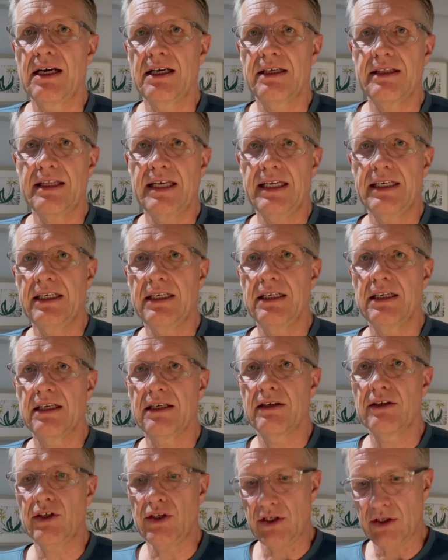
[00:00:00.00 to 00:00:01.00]
then,
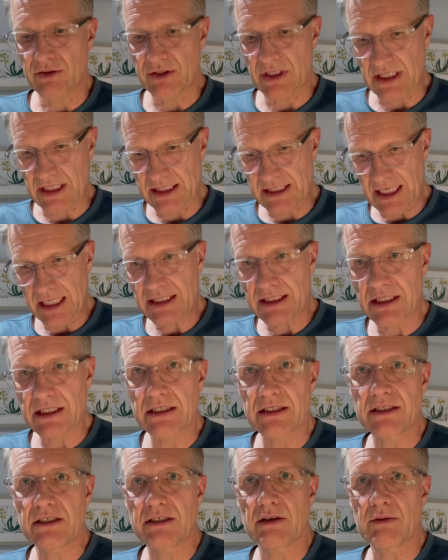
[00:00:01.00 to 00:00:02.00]
using the
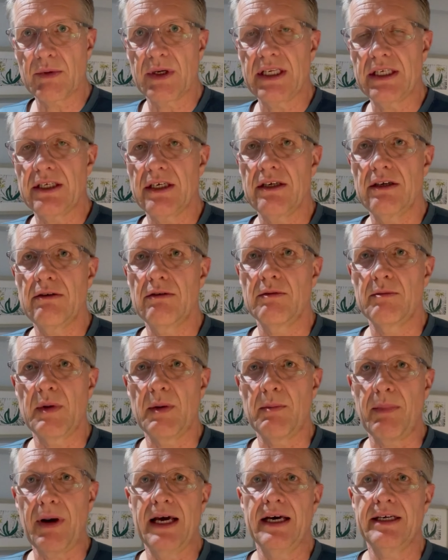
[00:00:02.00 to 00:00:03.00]
tests that we do on the
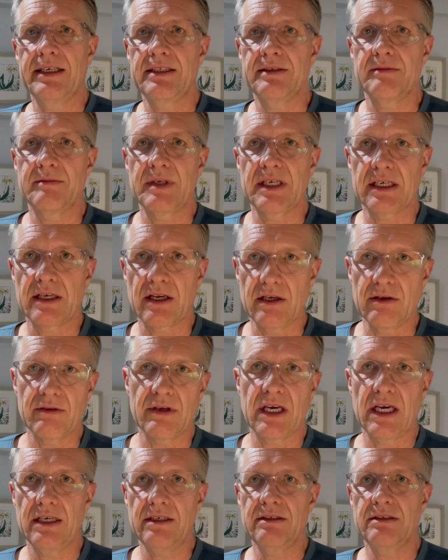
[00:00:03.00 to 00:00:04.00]
blood and my
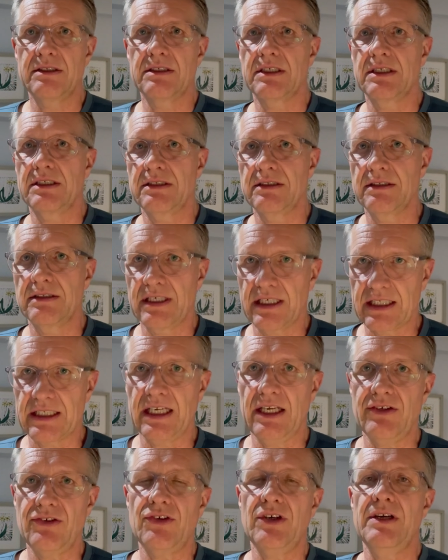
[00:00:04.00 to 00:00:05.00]
glucose and
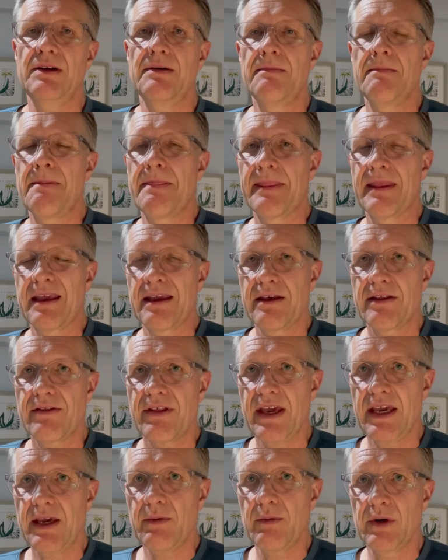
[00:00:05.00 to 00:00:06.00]
etc.,
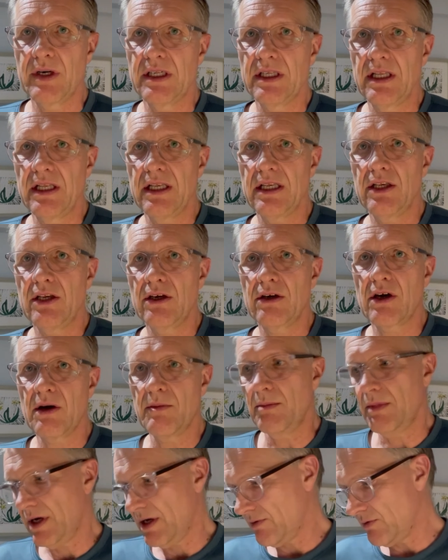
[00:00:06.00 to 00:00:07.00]
they will look at
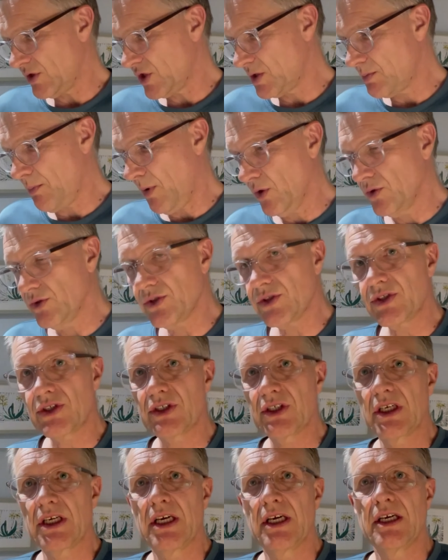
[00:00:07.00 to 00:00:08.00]
my
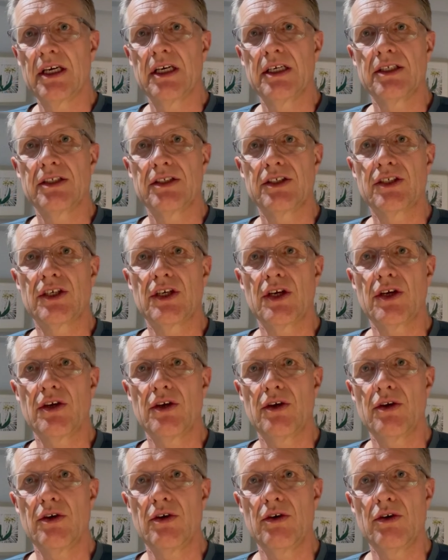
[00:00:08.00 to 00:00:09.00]
response
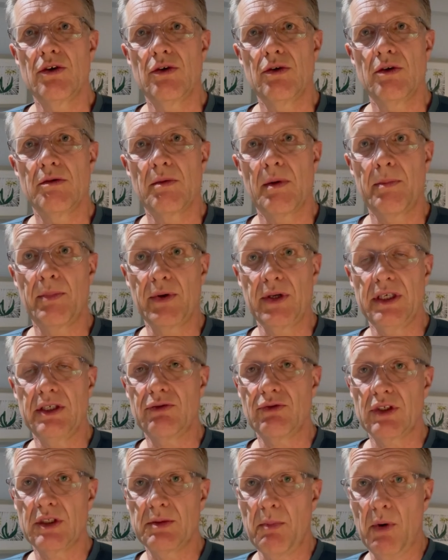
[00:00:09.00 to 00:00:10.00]
to my body's
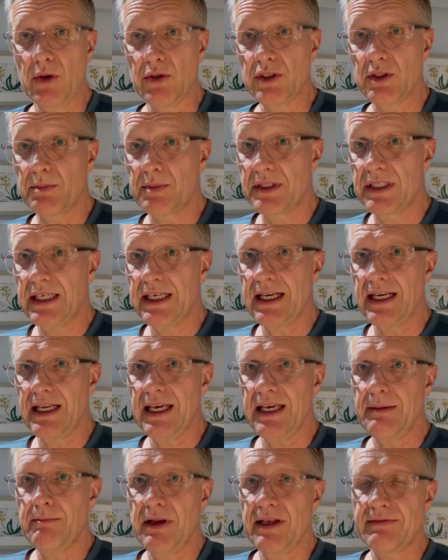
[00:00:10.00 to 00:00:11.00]
response, particularly
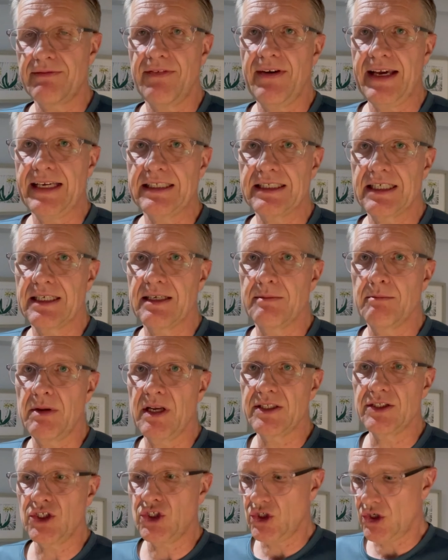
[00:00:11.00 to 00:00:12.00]
blood fat and
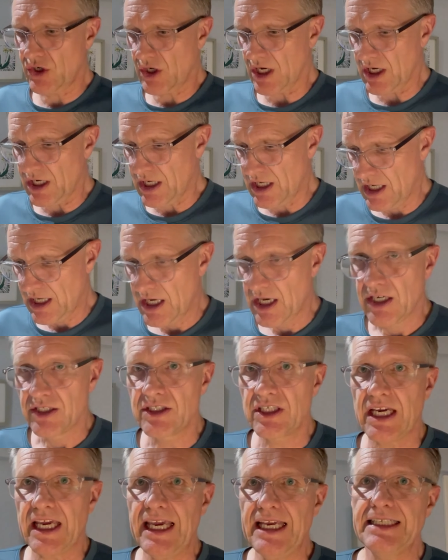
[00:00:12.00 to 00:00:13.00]
blood sugar,
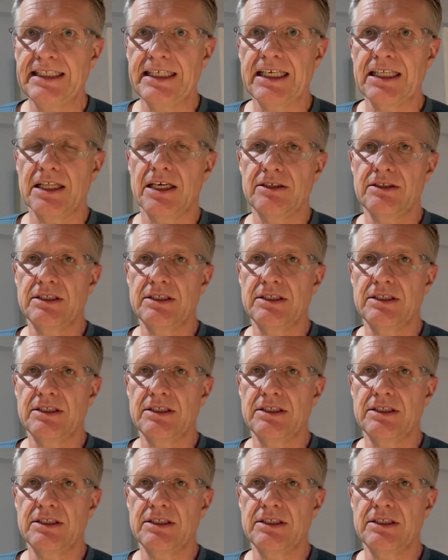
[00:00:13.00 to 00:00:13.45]
to eating those